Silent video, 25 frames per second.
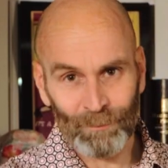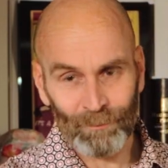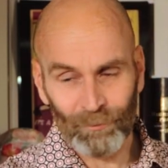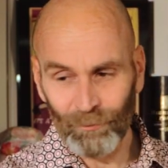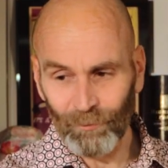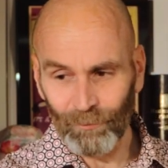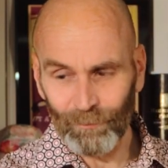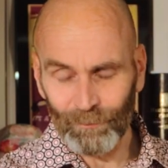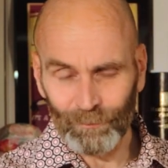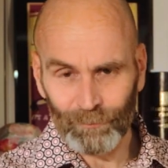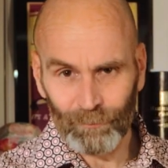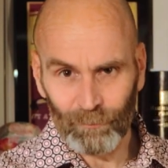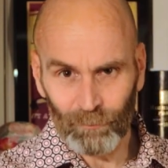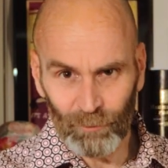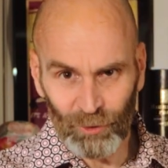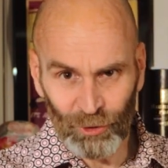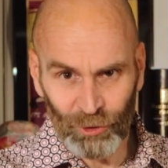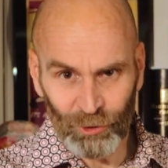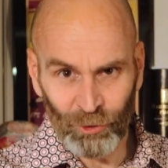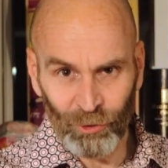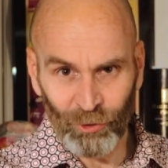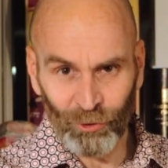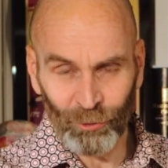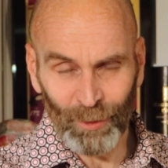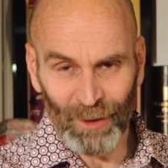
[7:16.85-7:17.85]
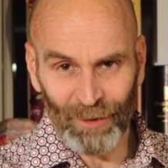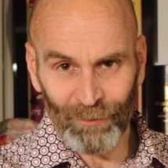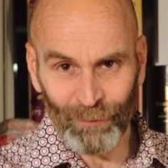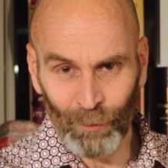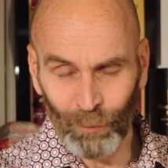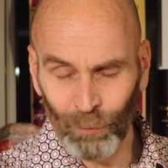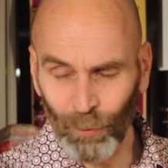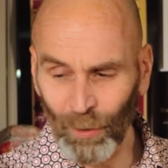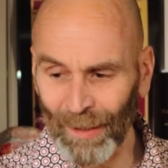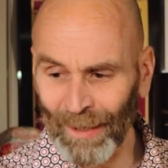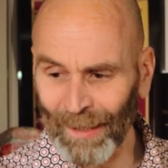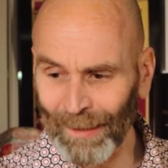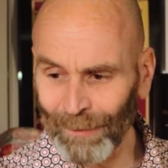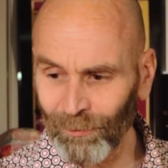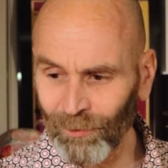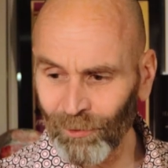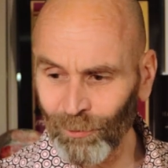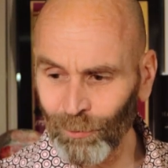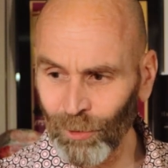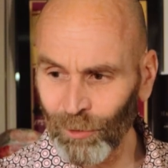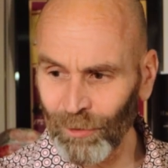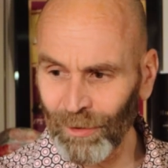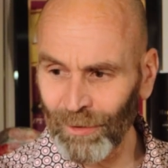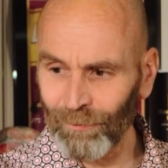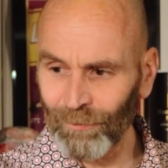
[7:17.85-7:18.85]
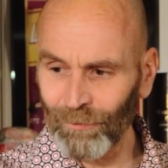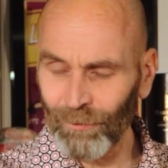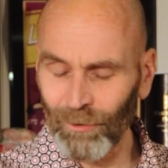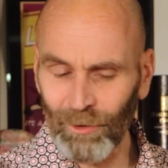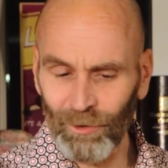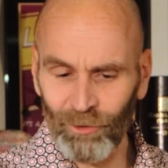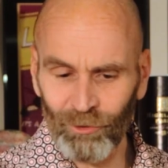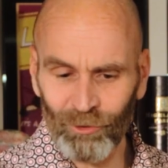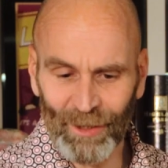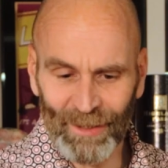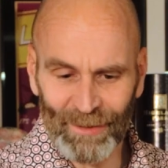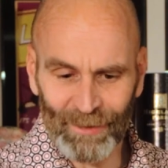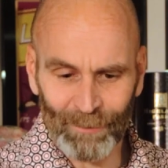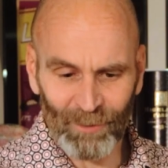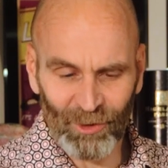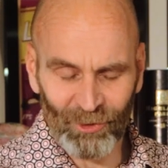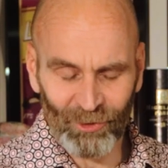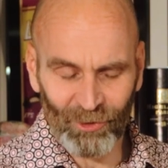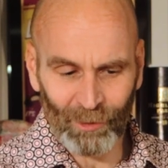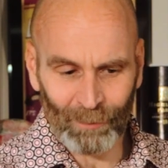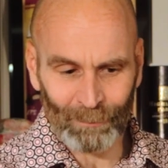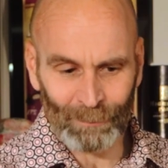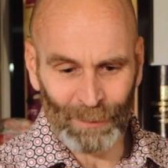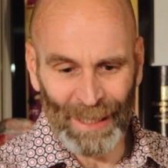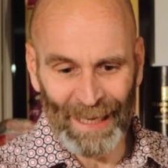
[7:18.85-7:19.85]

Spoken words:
It was too sweet for what I was looking for. I tried the Mr.